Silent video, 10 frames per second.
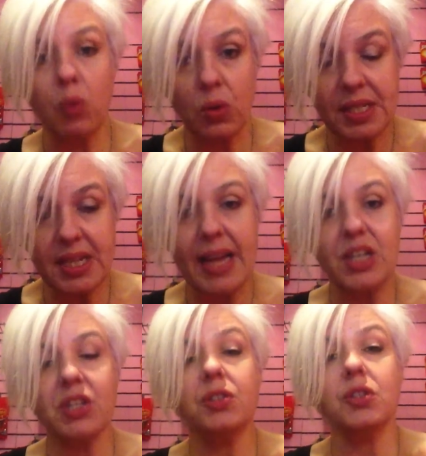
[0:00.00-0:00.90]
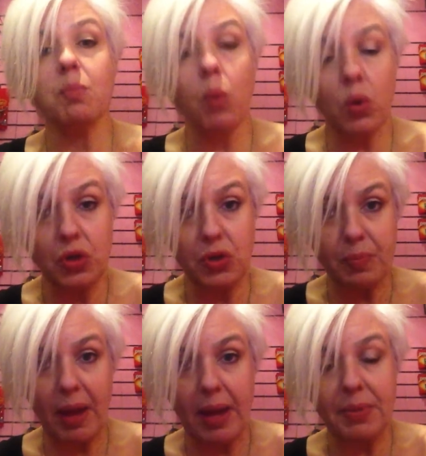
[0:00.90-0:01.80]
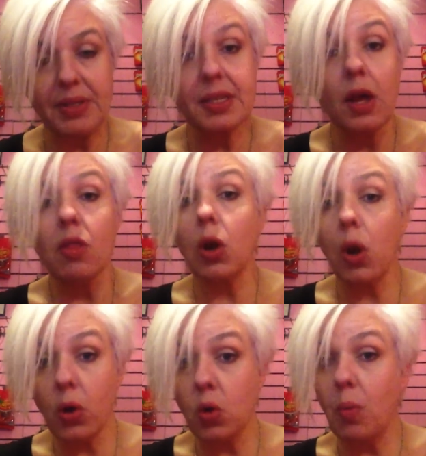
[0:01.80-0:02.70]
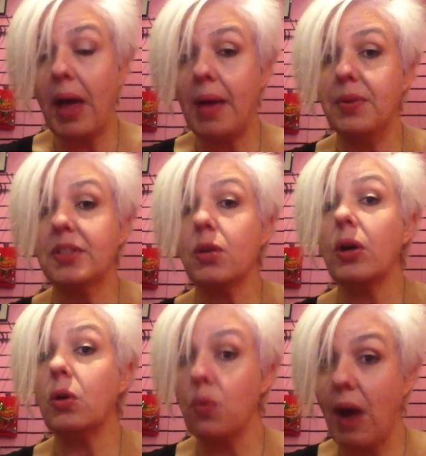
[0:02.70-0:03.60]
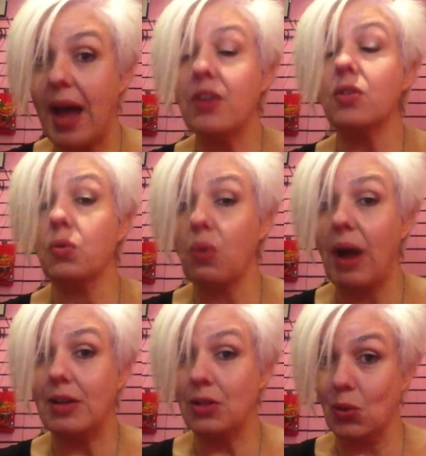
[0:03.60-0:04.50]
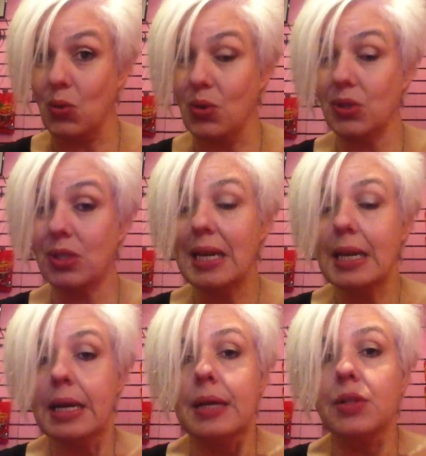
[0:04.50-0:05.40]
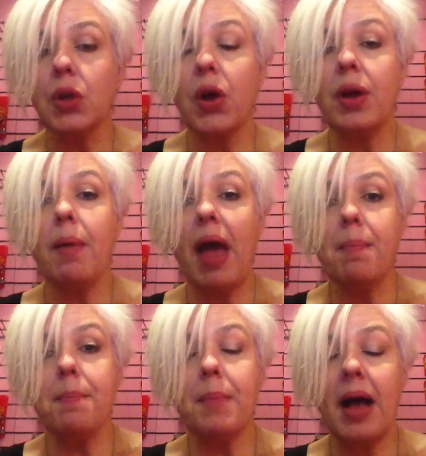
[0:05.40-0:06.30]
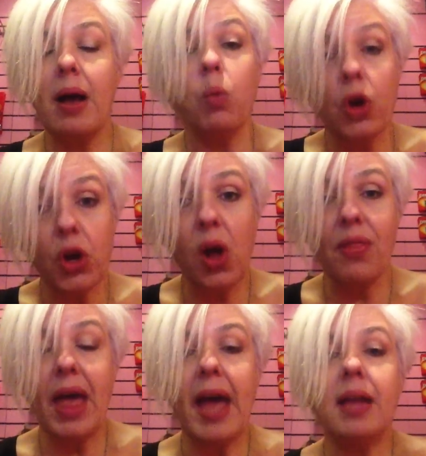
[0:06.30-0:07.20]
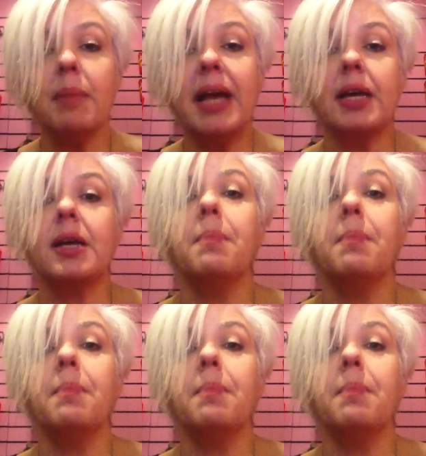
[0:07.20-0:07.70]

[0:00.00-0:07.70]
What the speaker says: more stations, more newspapers. The local papers are a great source. So work on that and make a